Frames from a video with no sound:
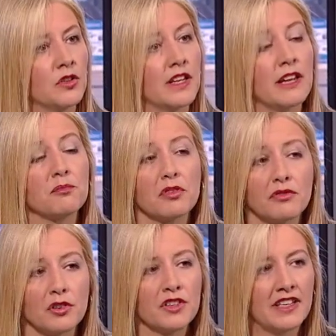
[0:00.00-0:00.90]
They have
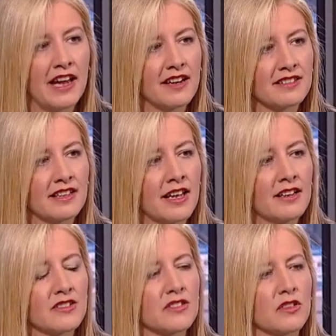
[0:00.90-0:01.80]
preferred tax
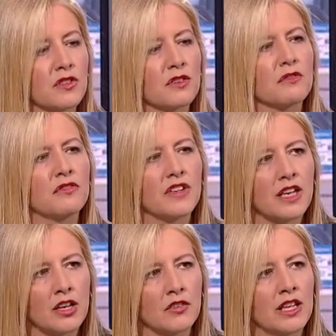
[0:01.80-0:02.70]
status, so they're
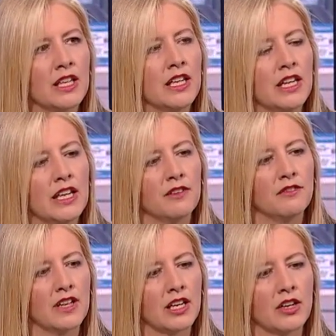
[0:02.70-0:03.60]
very,
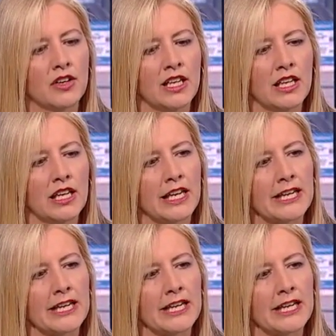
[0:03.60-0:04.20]
very